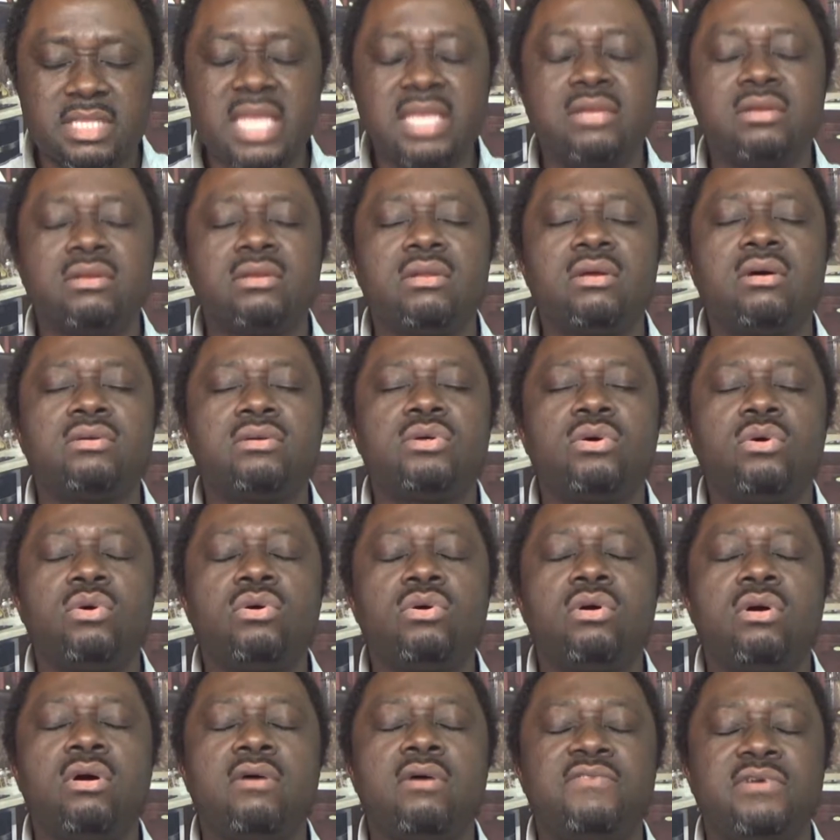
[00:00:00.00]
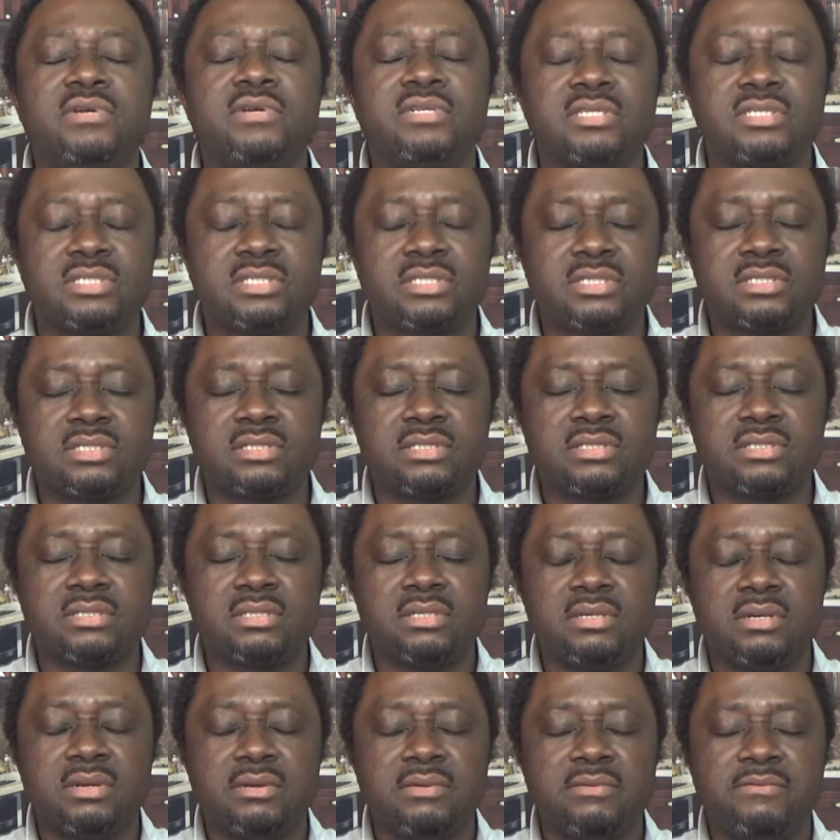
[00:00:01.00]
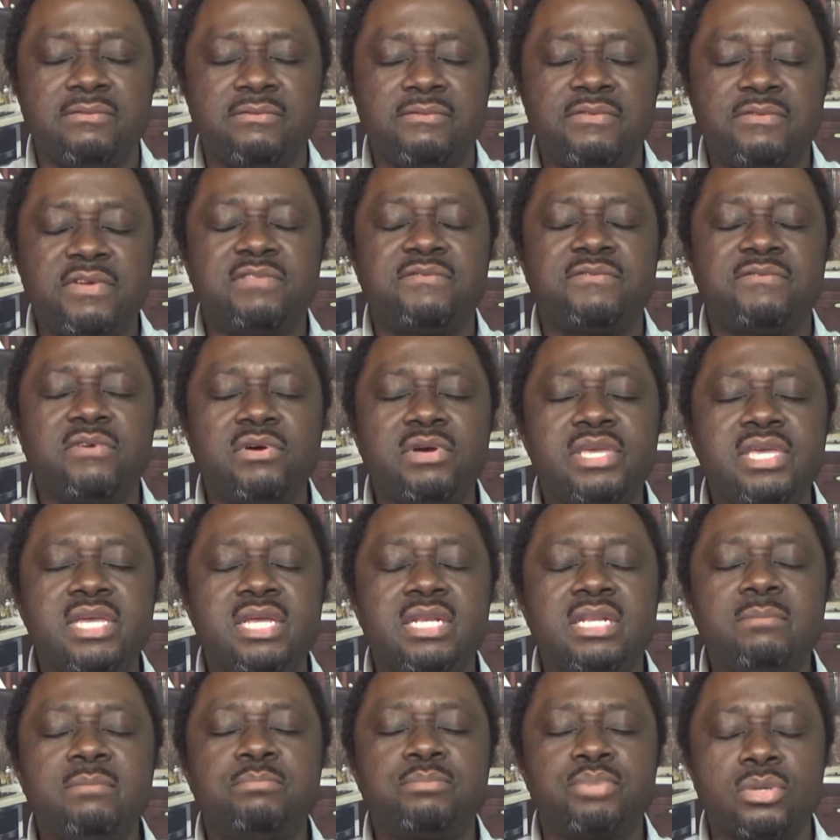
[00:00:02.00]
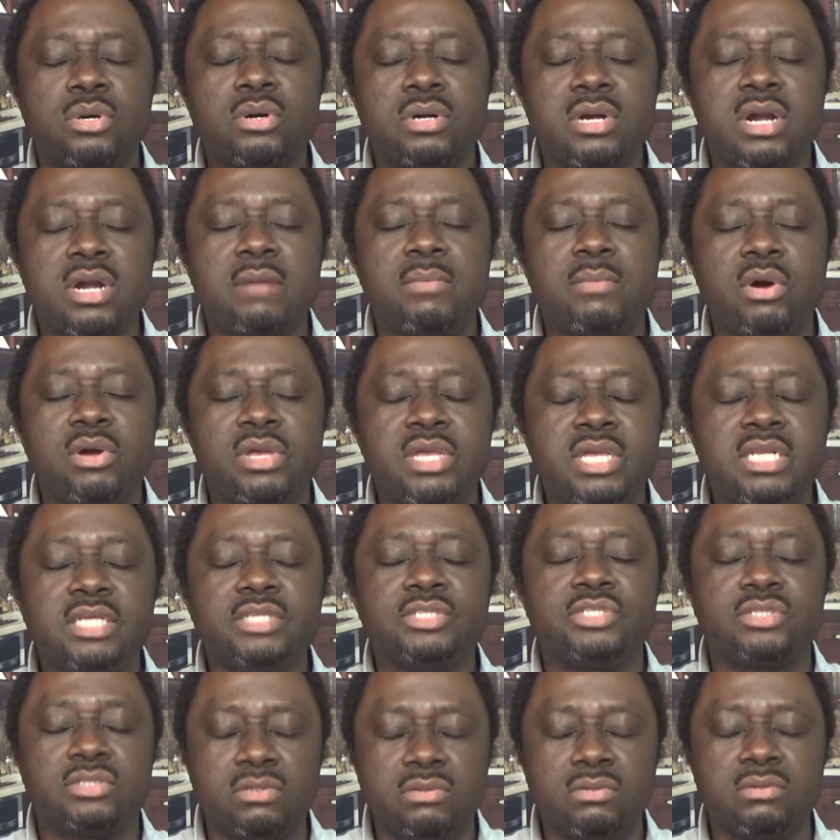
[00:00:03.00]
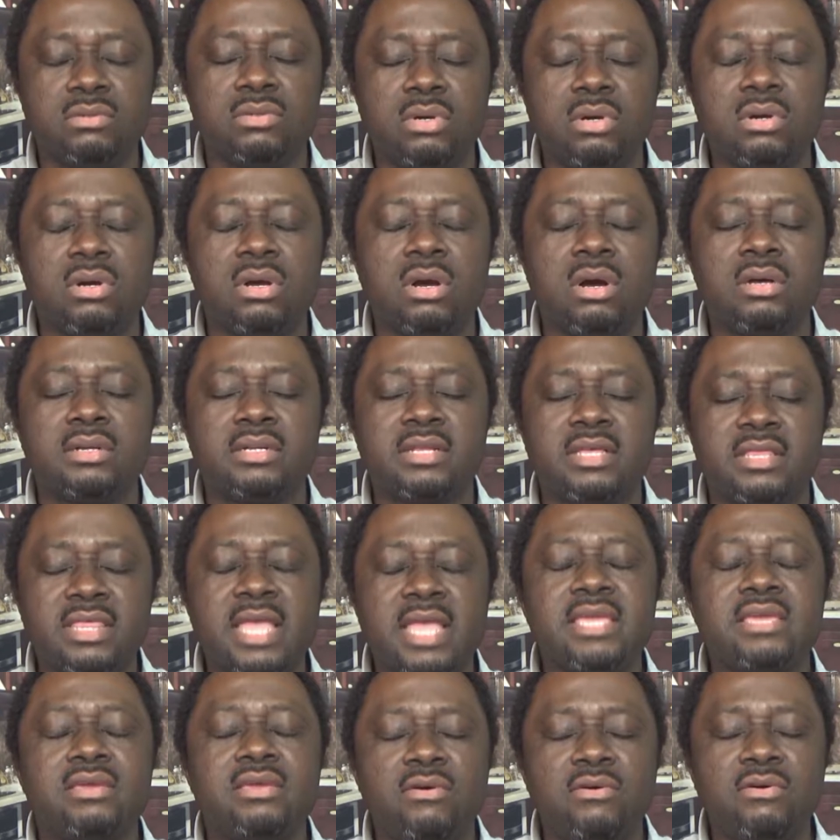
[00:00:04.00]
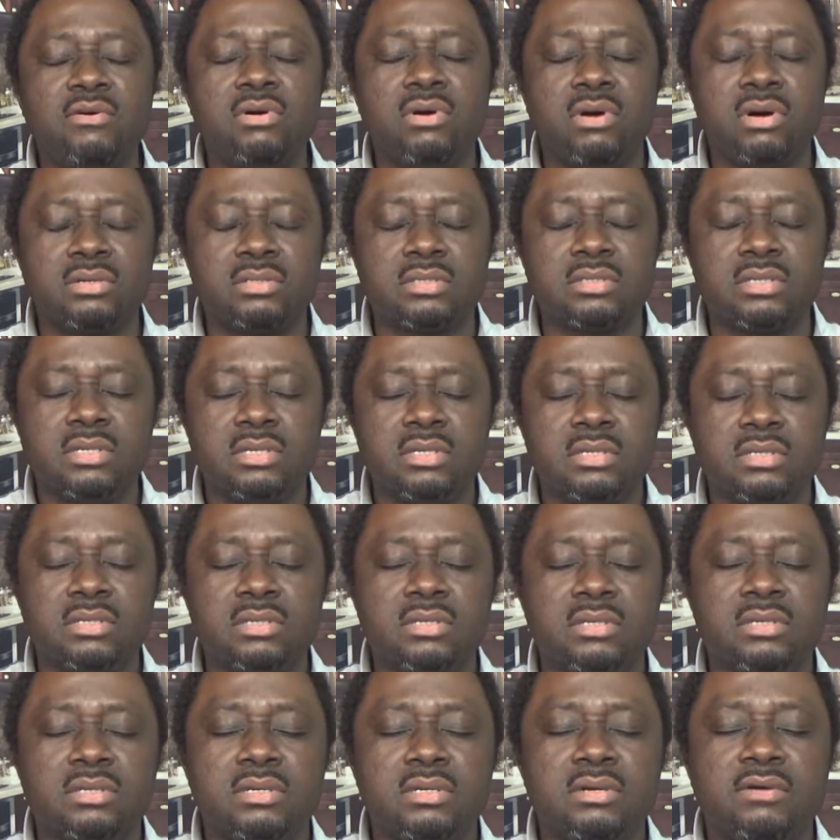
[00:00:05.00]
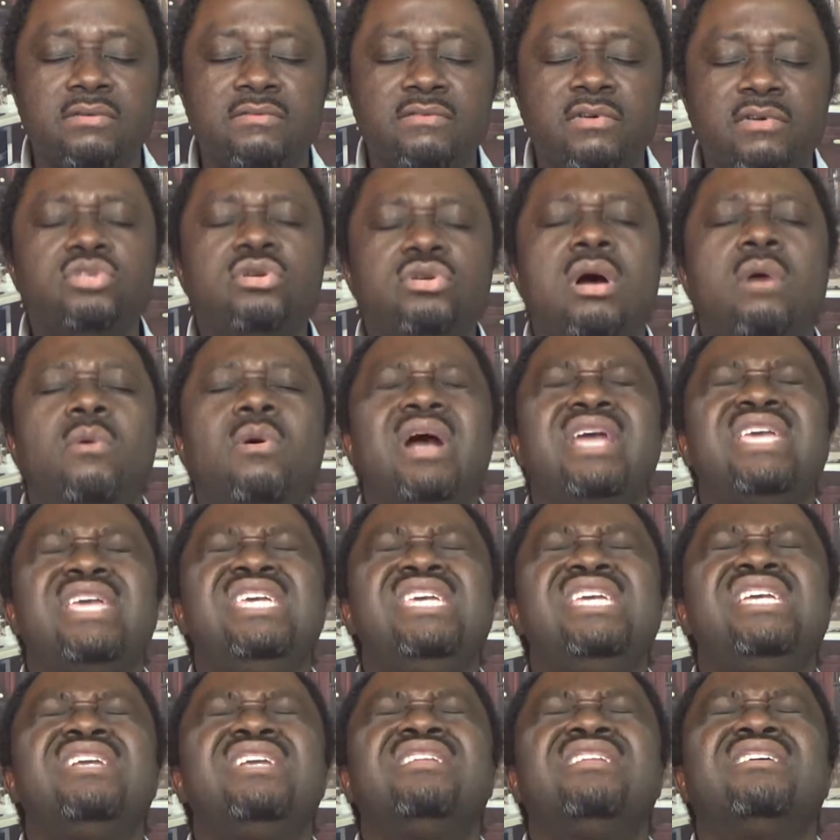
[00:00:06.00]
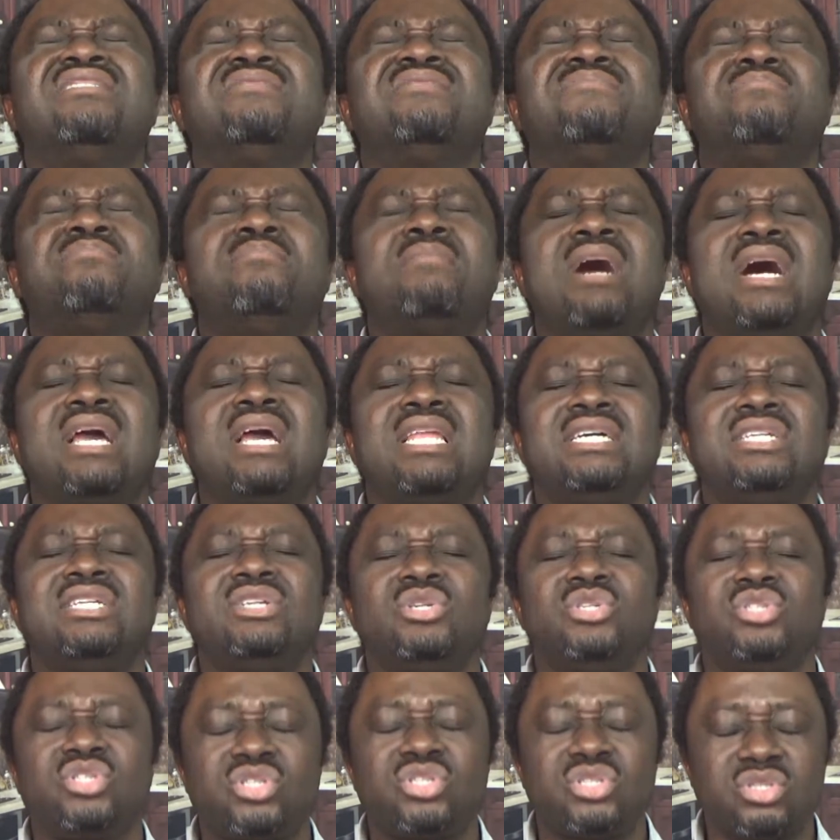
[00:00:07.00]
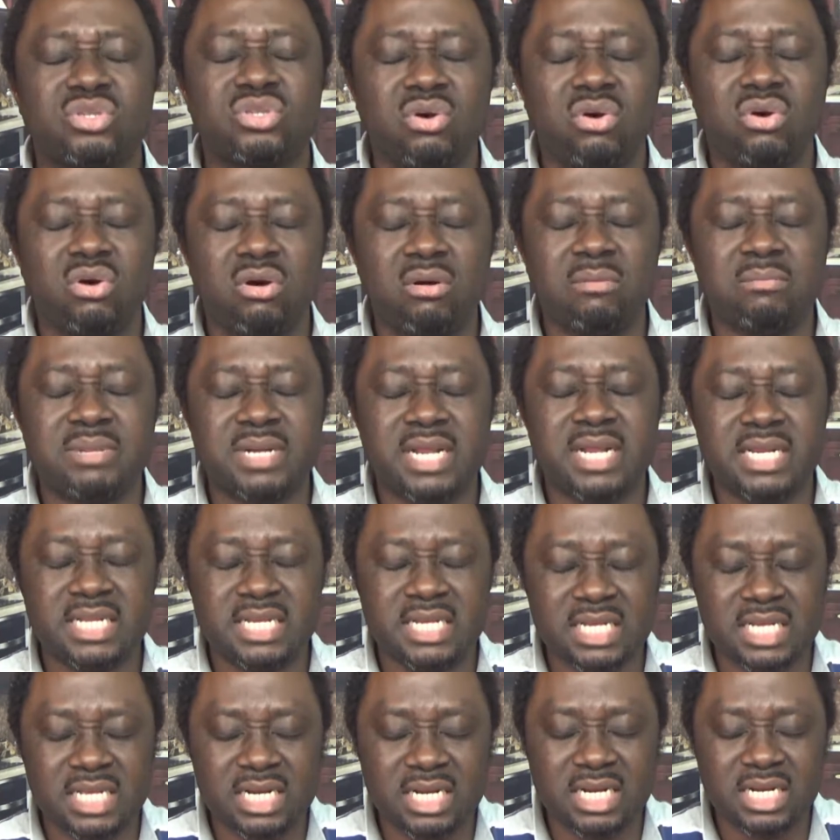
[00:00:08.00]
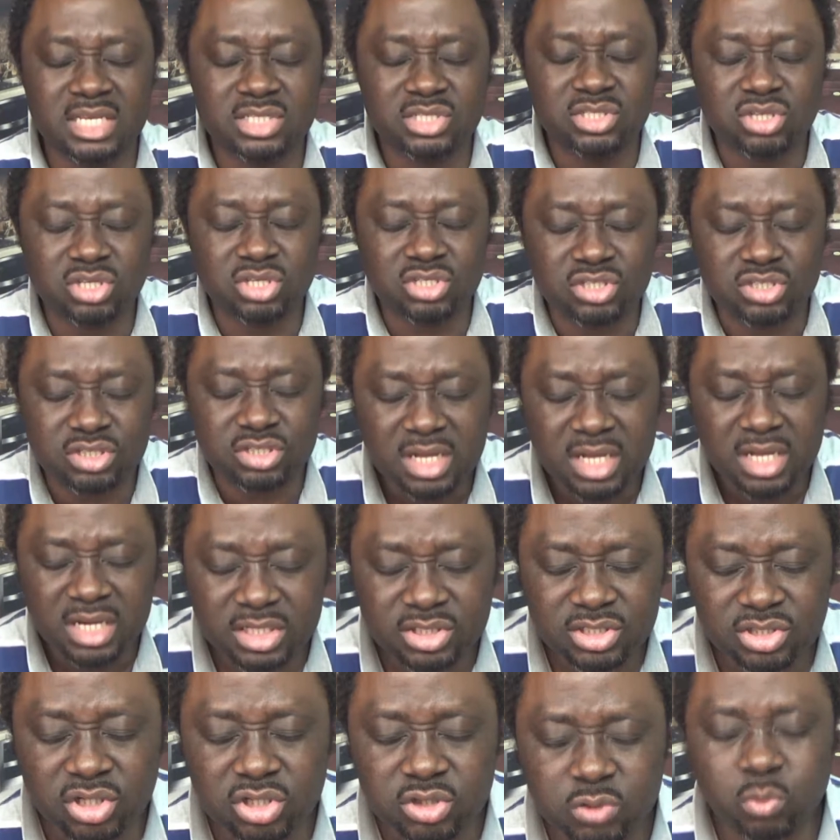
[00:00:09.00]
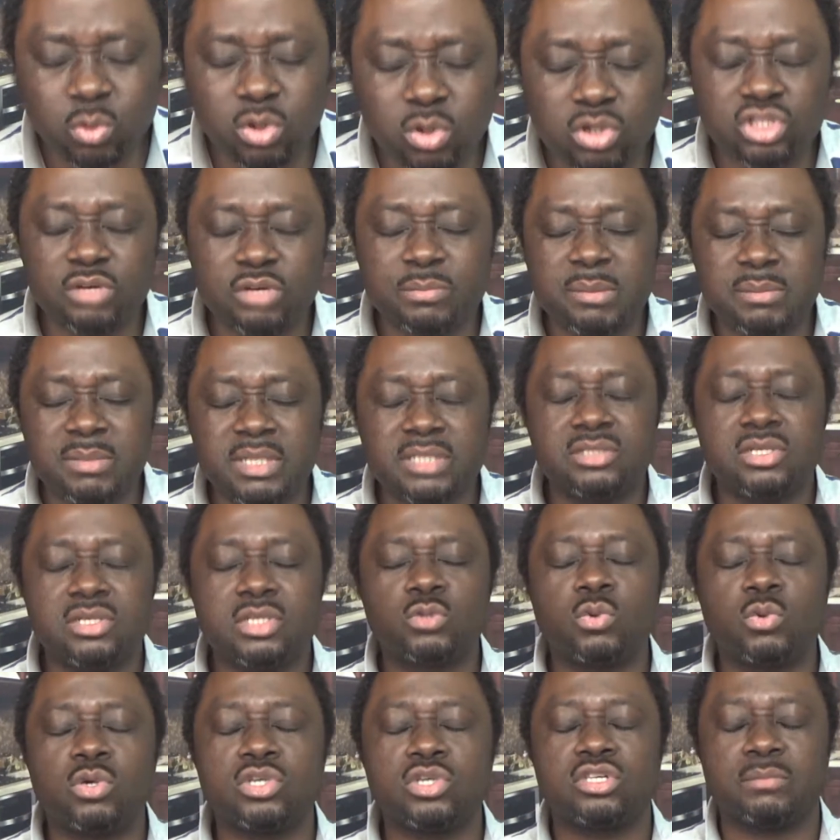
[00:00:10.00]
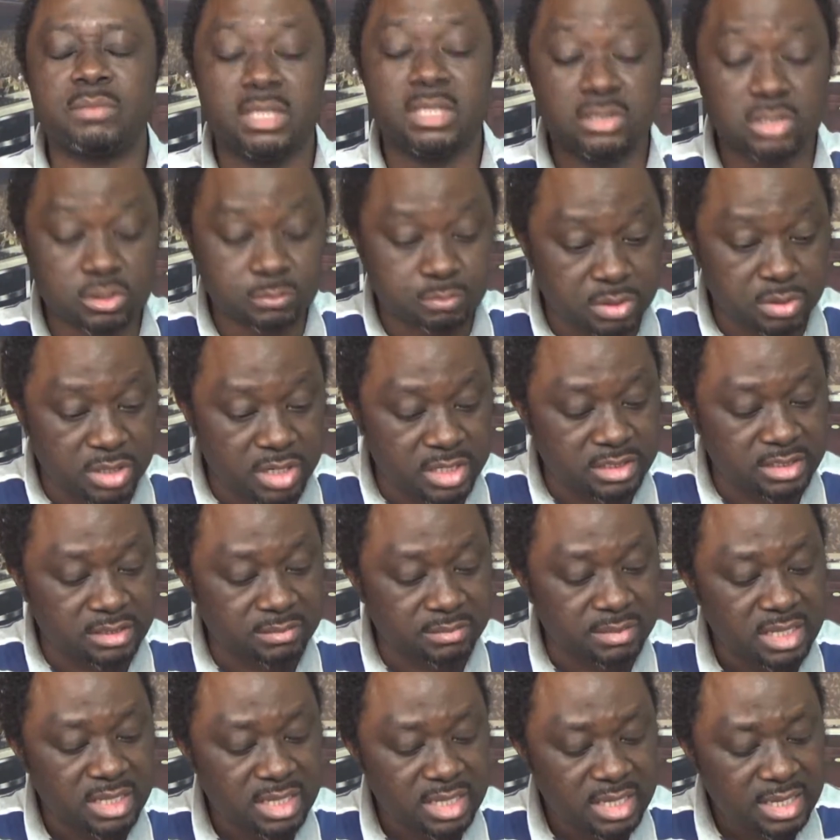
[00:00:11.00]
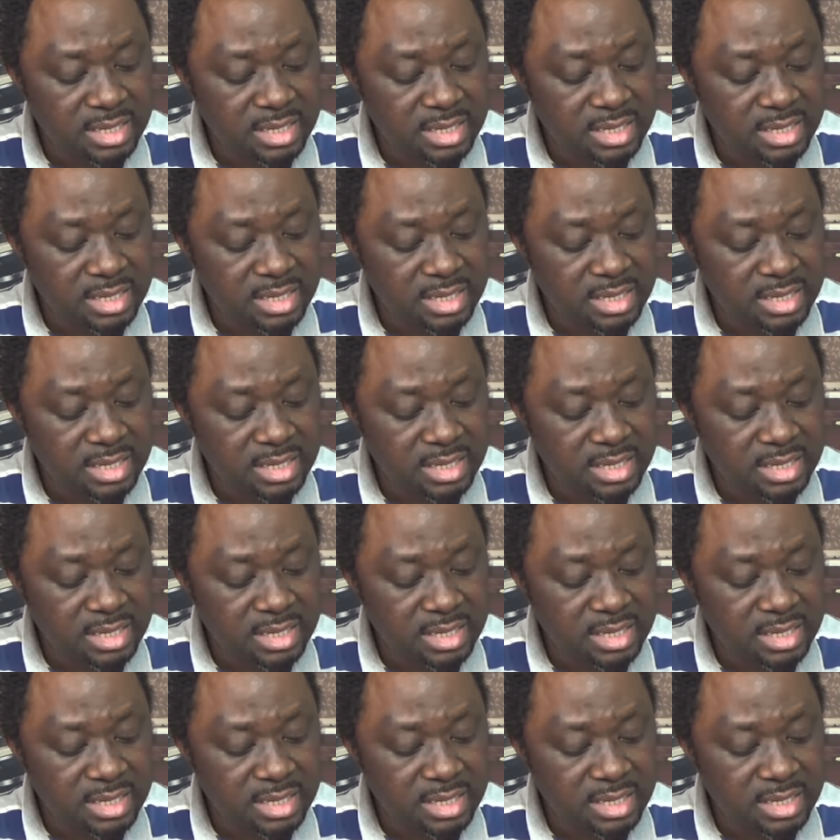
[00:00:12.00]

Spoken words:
Thank you, Lord, oh God, for this faithful healing program or healing school, oh God. Thank you, oh God, for you are our healer. Let's just worship him. Let's just worship him. Let's just praise him.